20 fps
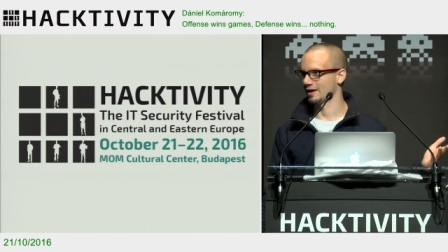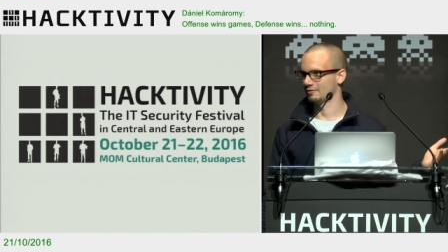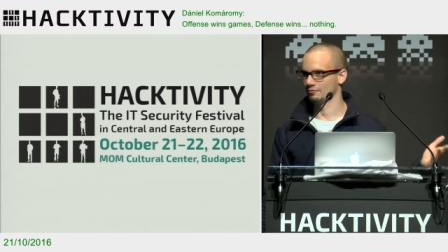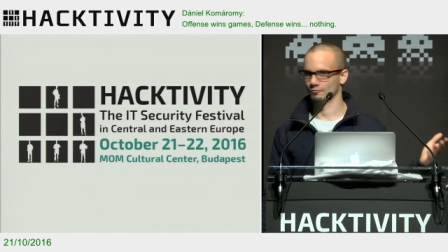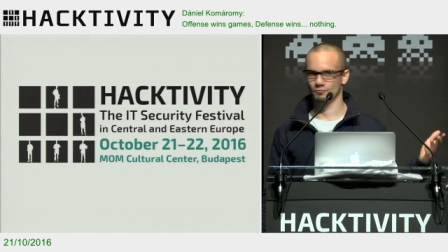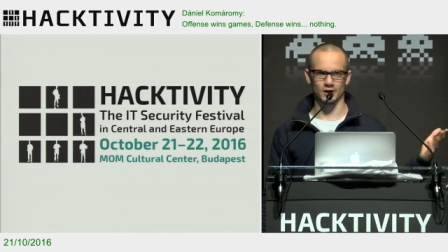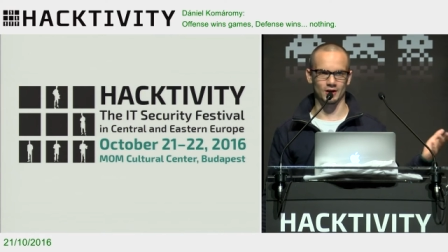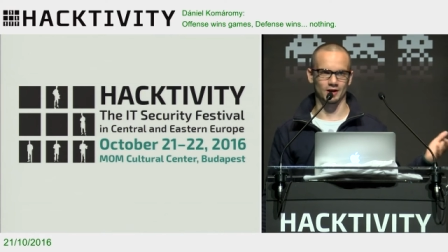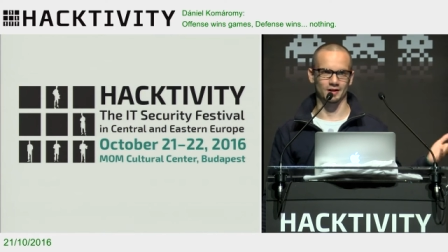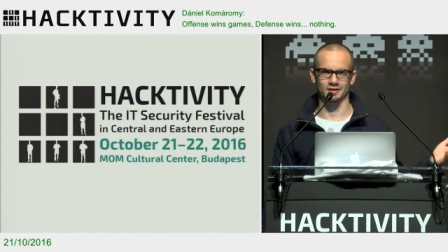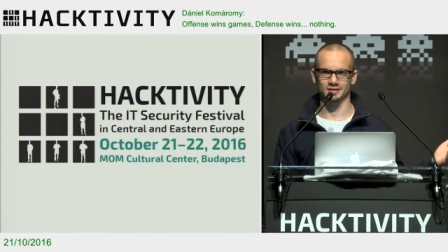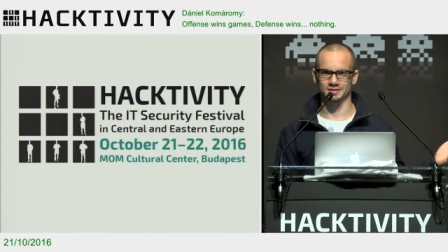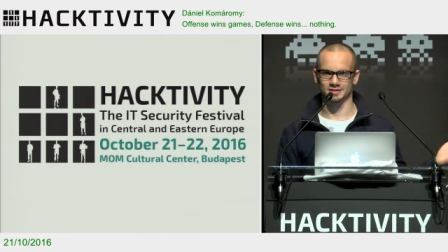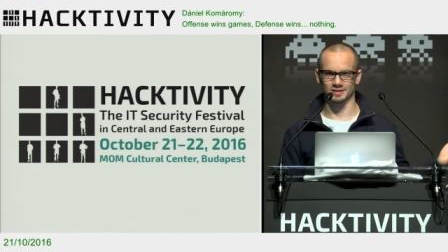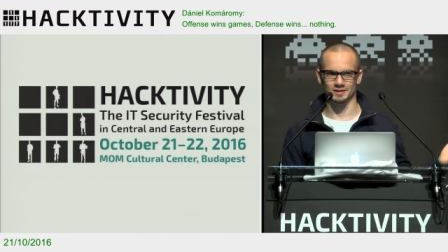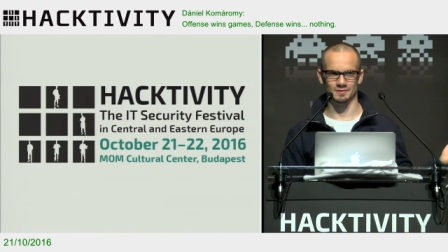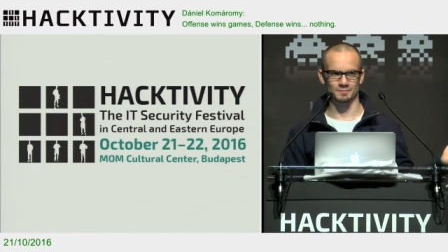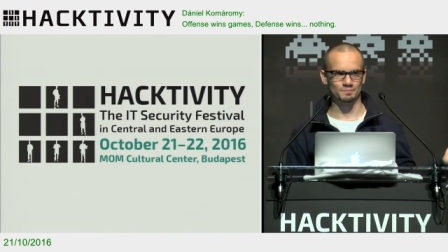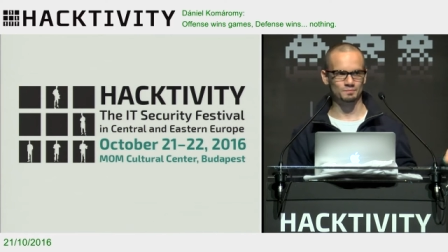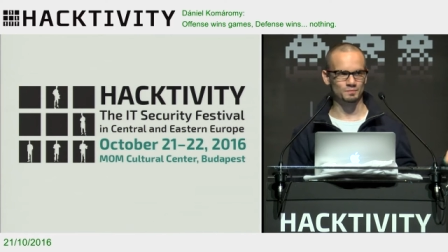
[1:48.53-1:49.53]

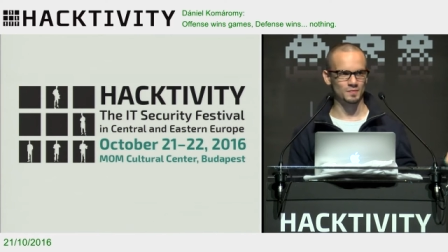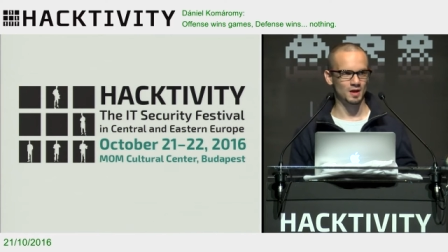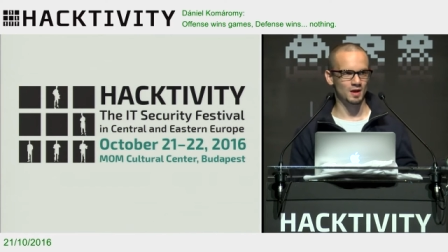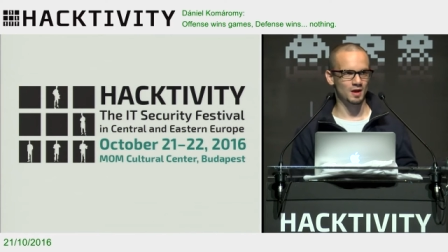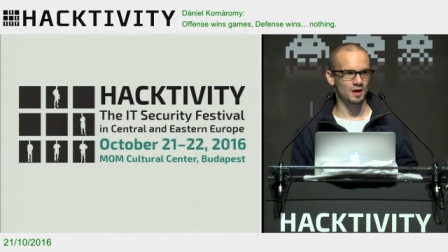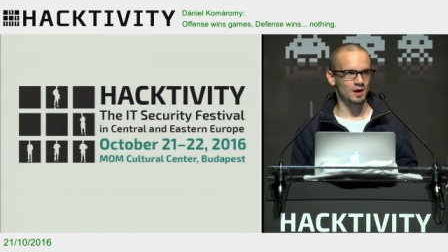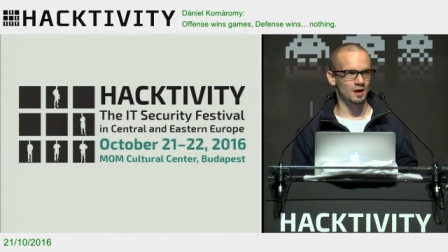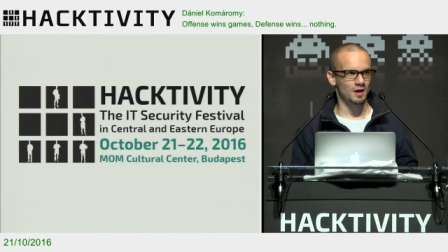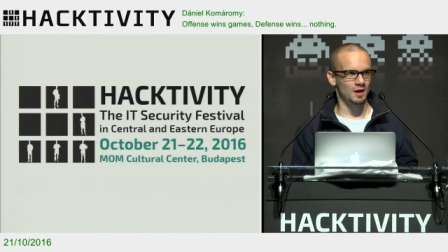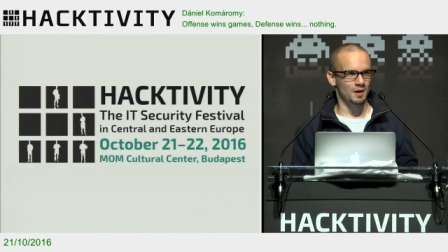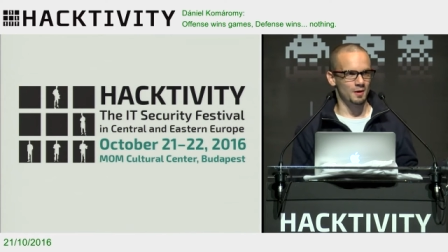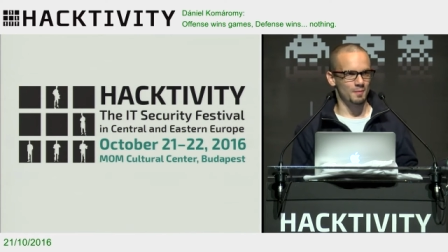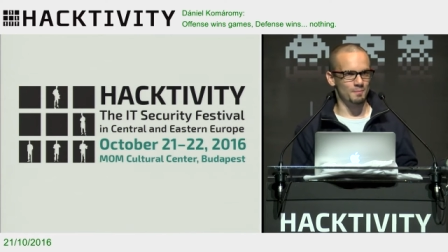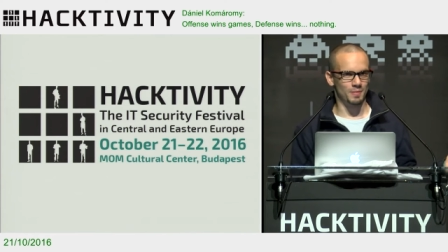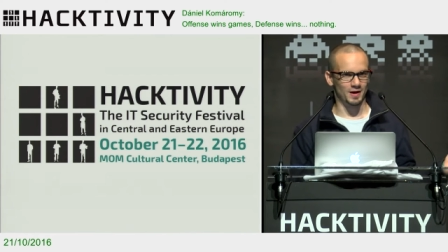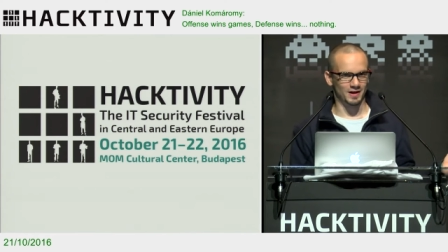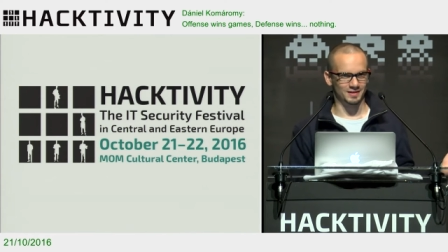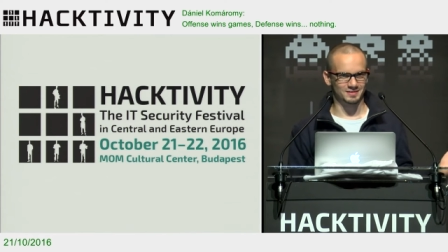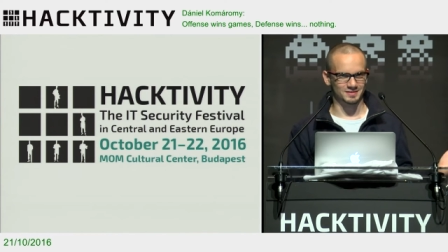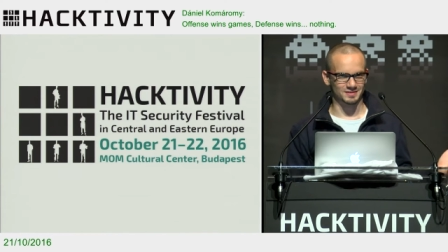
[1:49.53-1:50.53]
reality.
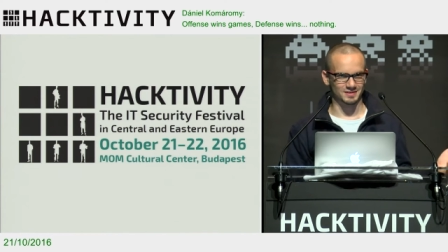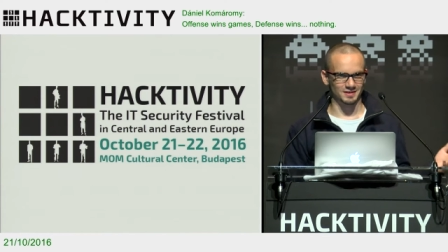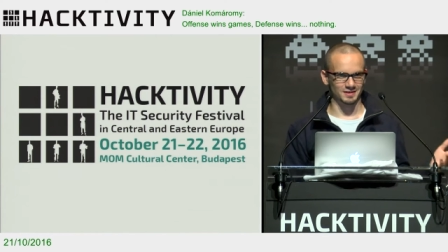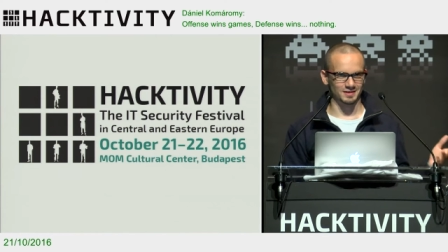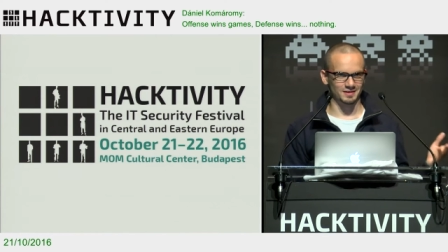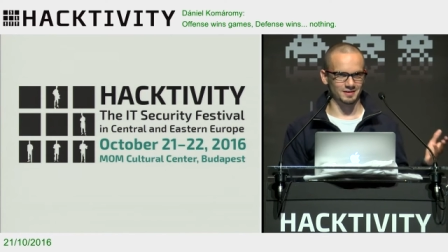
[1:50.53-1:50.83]
But